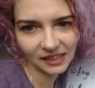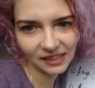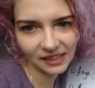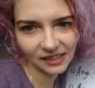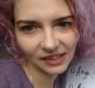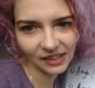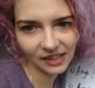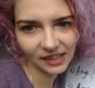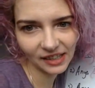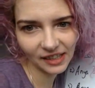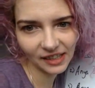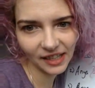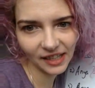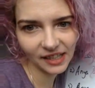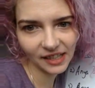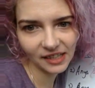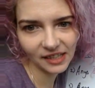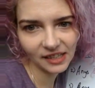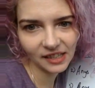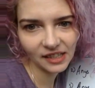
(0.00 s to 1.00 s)

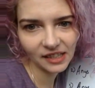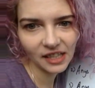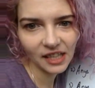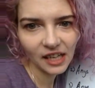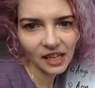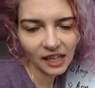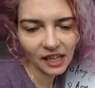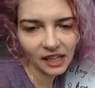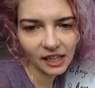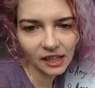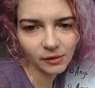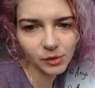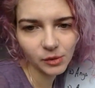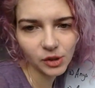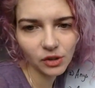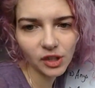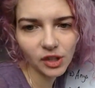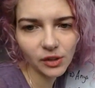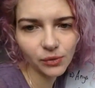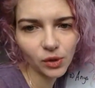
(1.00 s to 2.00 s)
Okay.
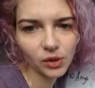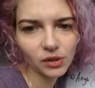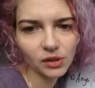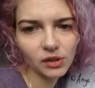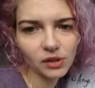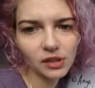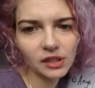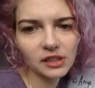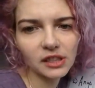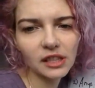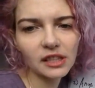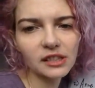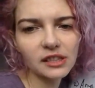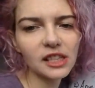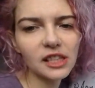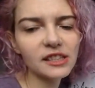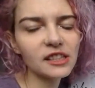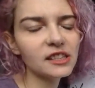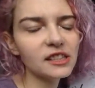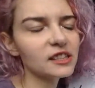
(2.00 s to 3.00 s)
So Gifon,
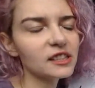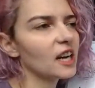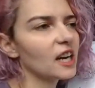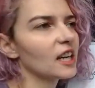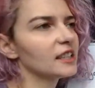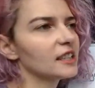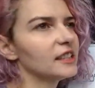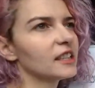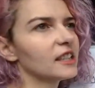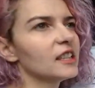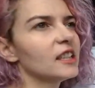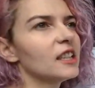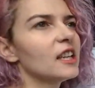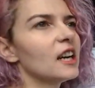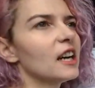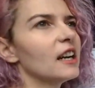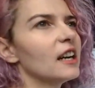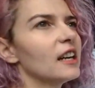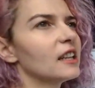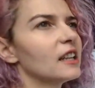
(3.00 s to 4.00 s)
didn't Anya?
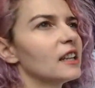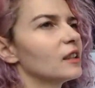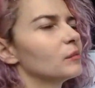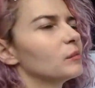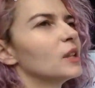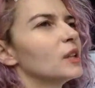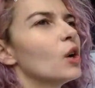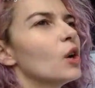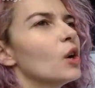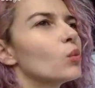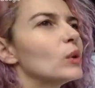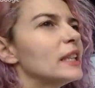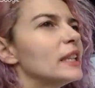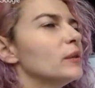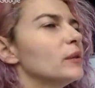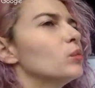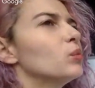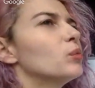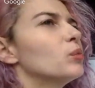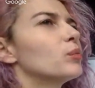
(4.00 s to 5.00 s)

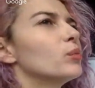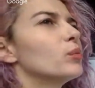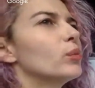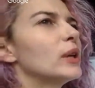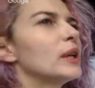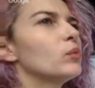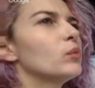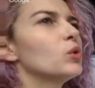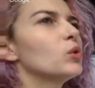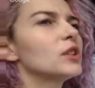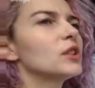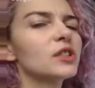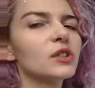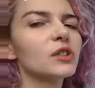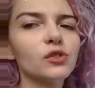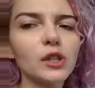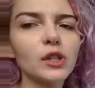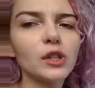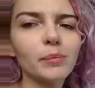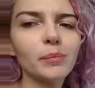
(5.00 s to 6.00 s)
We
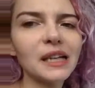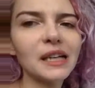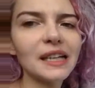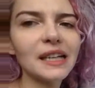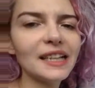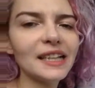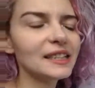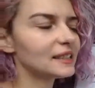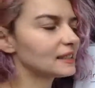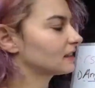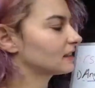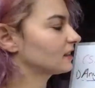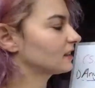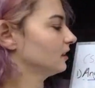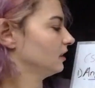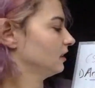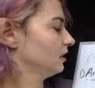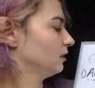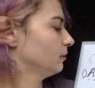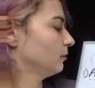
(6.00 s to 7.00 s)
would replace
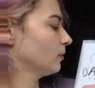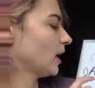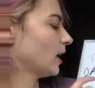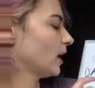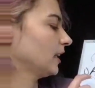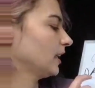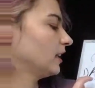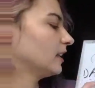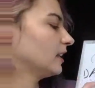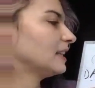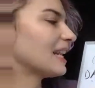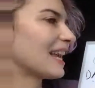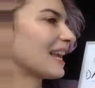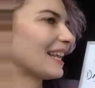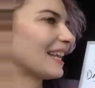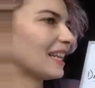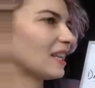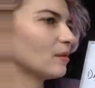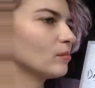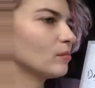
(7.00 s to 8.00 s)
the
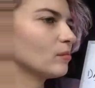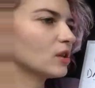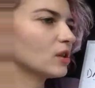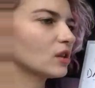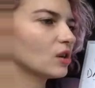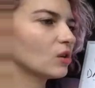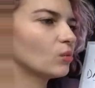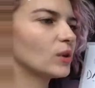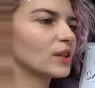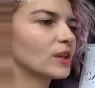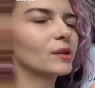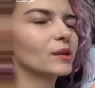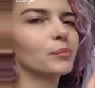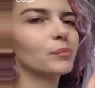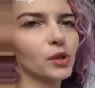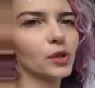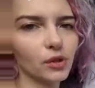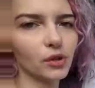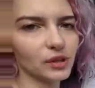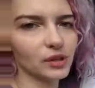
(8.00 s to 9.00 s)
name with the
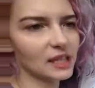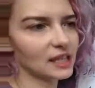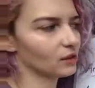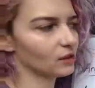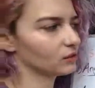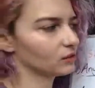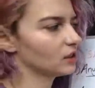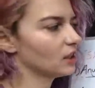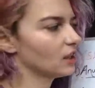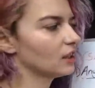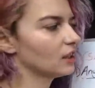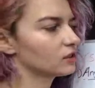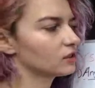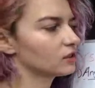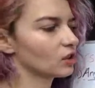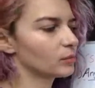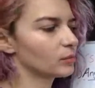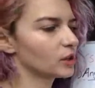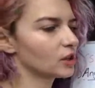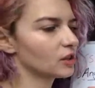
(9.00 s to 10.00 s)
pronoun.
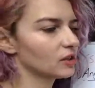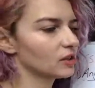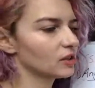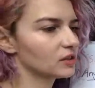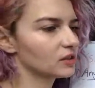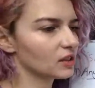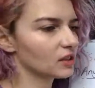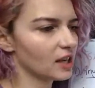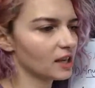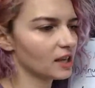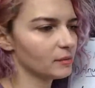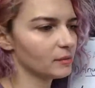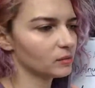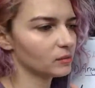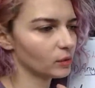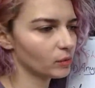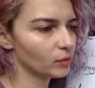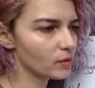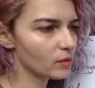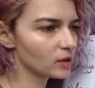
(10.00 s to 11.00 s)
So because I'm
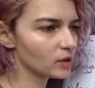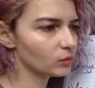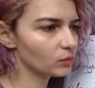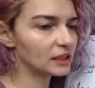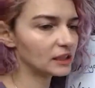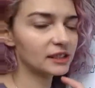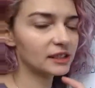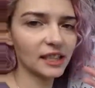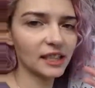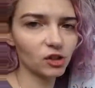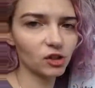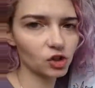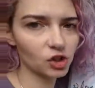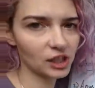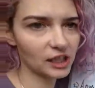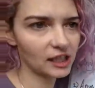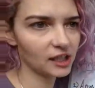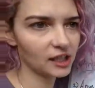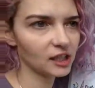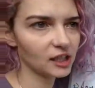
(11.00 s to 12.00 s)
a woman, we'd say
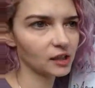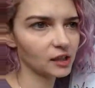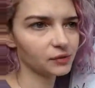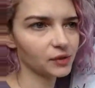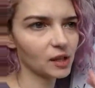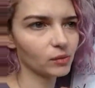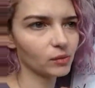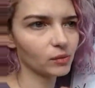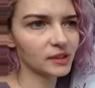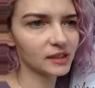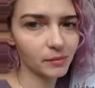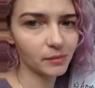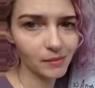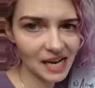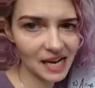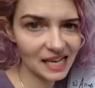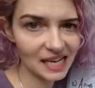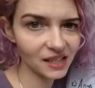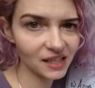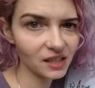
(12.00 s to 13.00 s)
she. If I was a
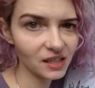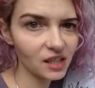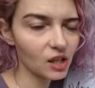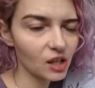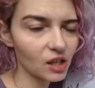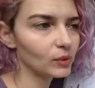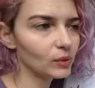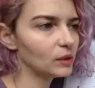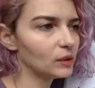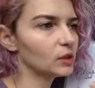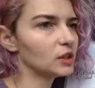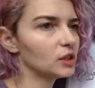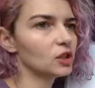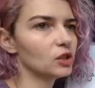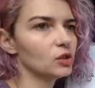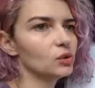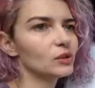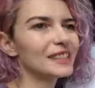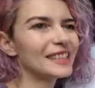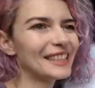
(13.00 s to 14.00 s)
man, we would
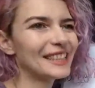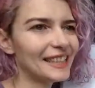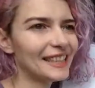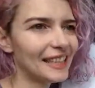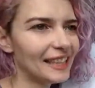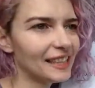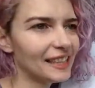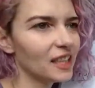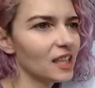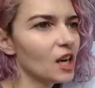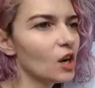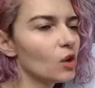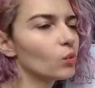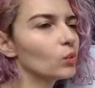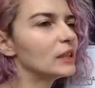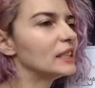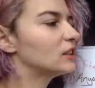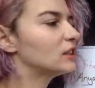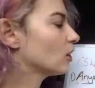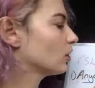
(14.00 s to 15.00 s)
use he.
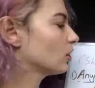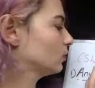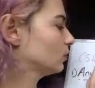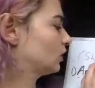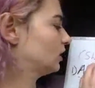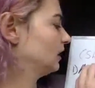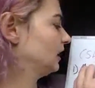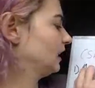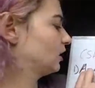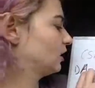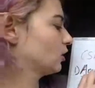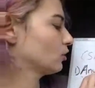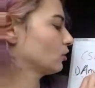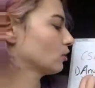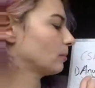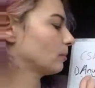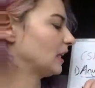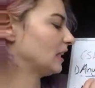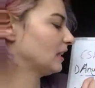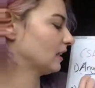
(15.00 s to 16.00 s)
We don't need to
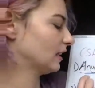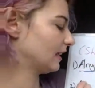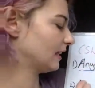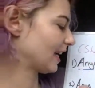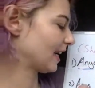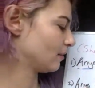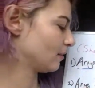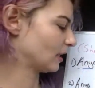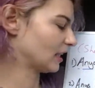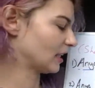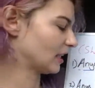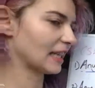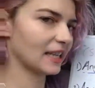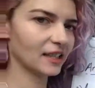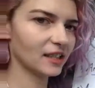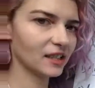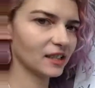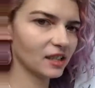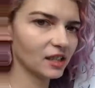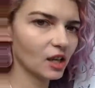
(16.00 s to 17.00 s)
repeat the name
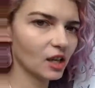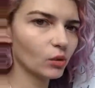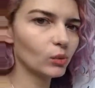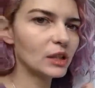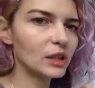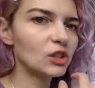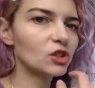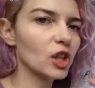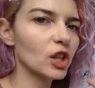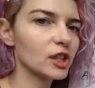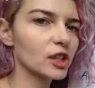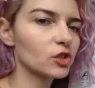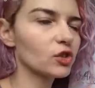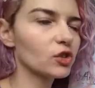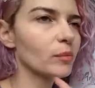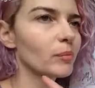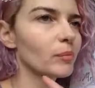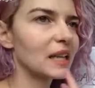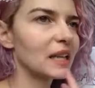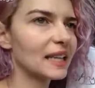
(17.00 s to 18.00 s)
again. We just
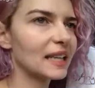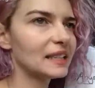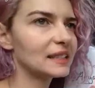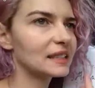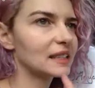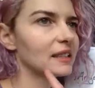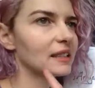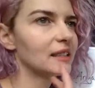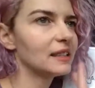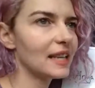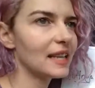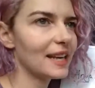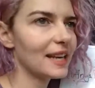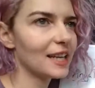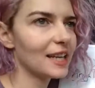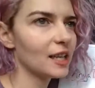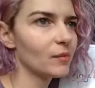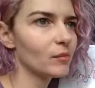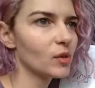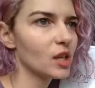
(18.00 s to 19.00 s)
replace the
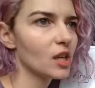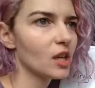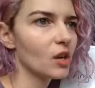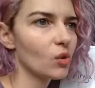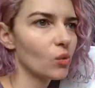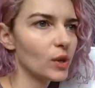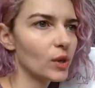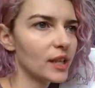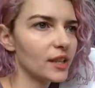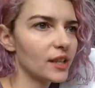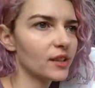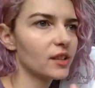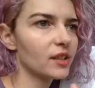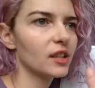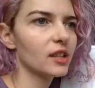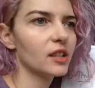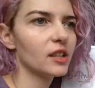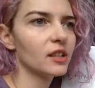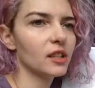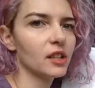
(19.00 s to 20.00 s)
name with
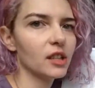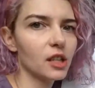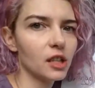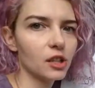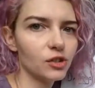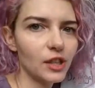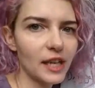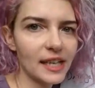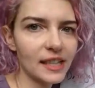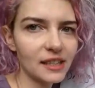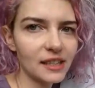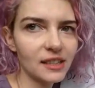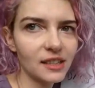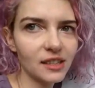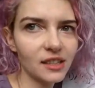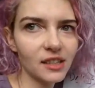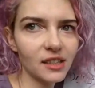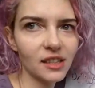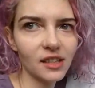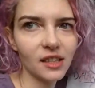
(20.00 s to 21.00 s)
the correct
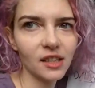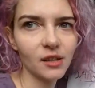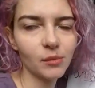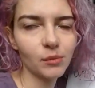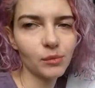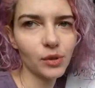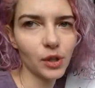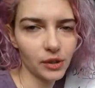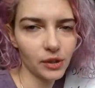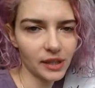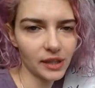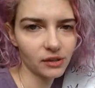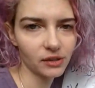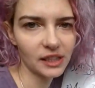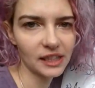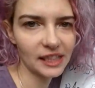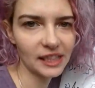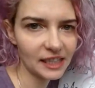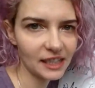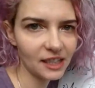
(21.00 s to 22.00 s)
pronoun.
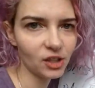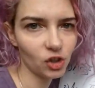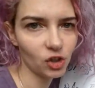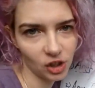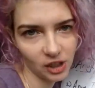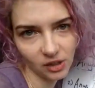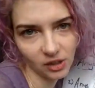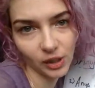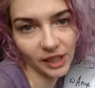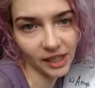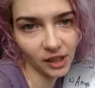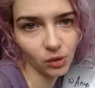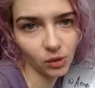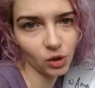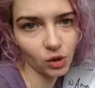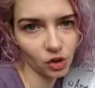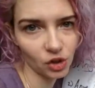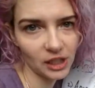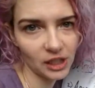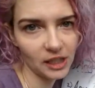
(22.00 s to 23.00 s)
He
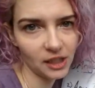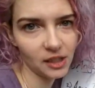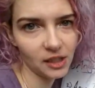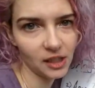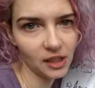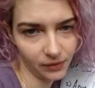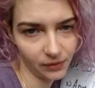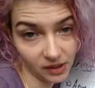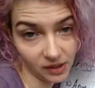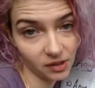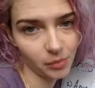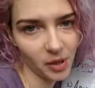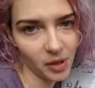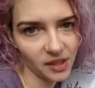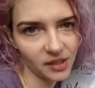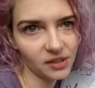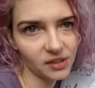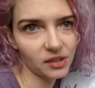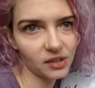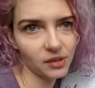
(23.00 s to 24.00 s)
or she, if it's a
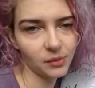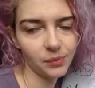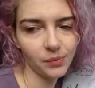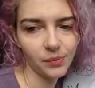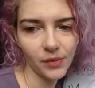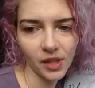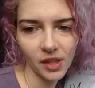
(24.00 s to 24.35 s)
person.